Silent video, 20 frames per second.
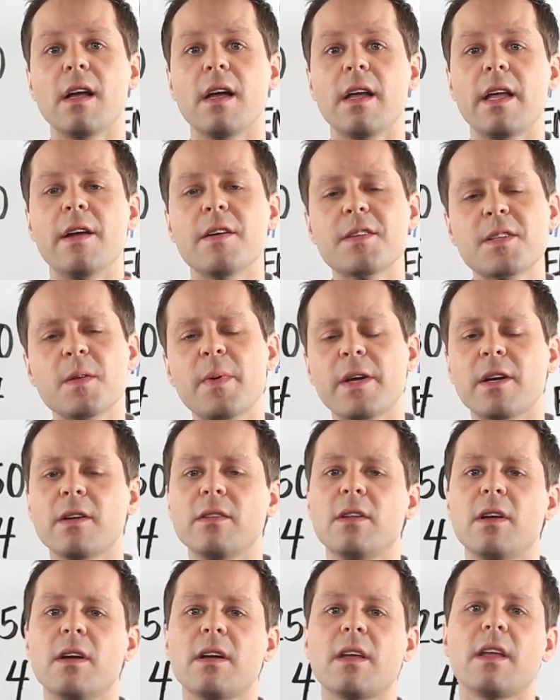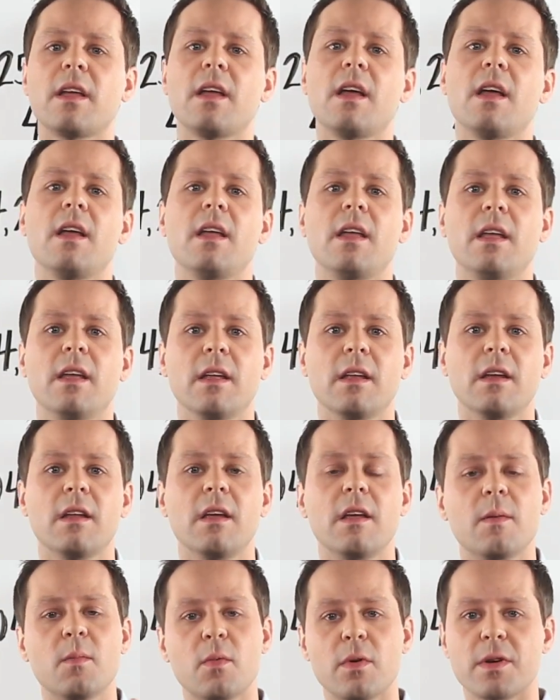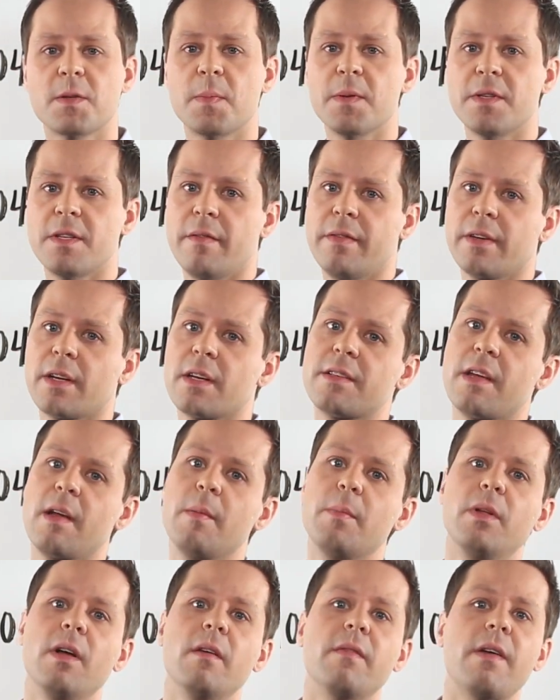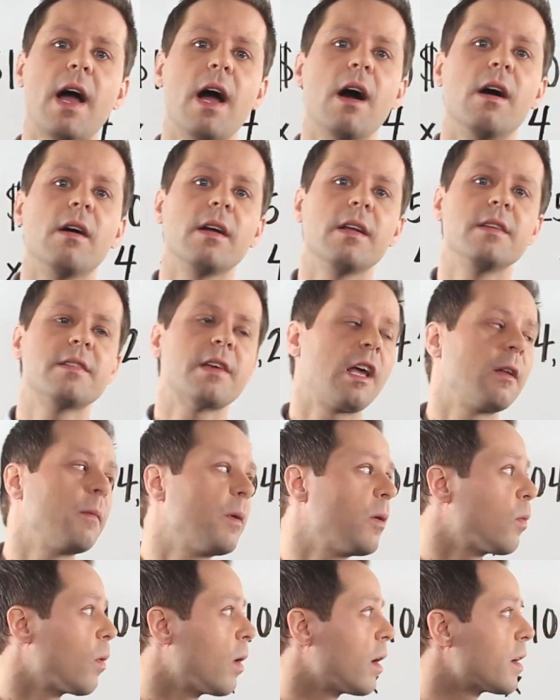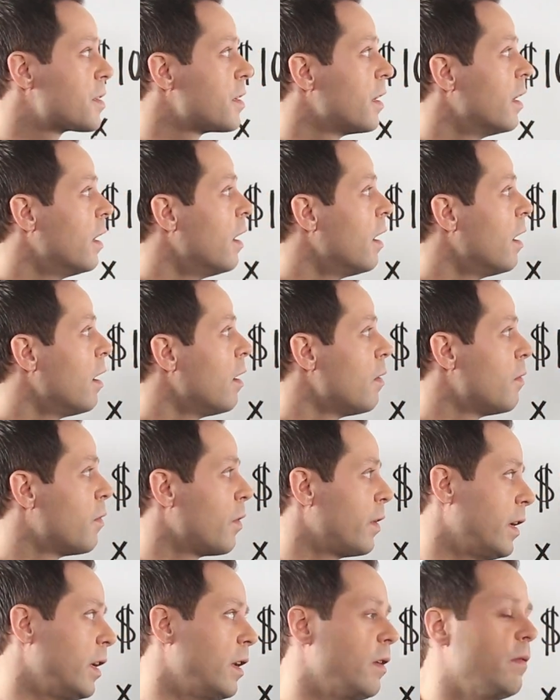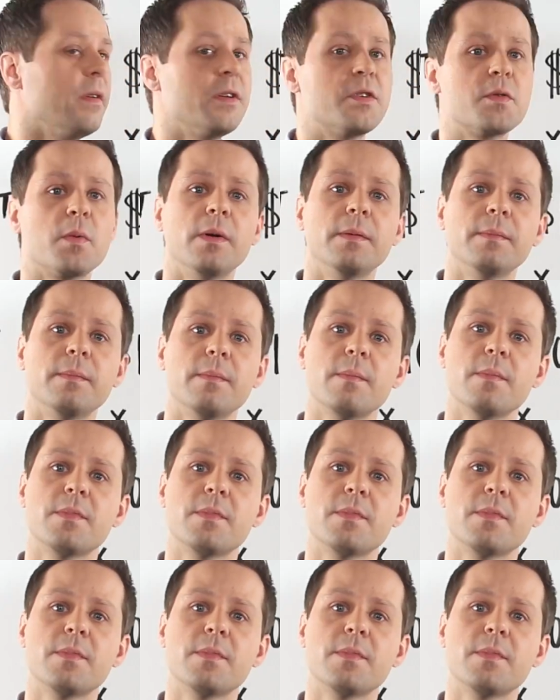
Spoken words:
Here's a better look in a more specific example of how entitlement works for an individual.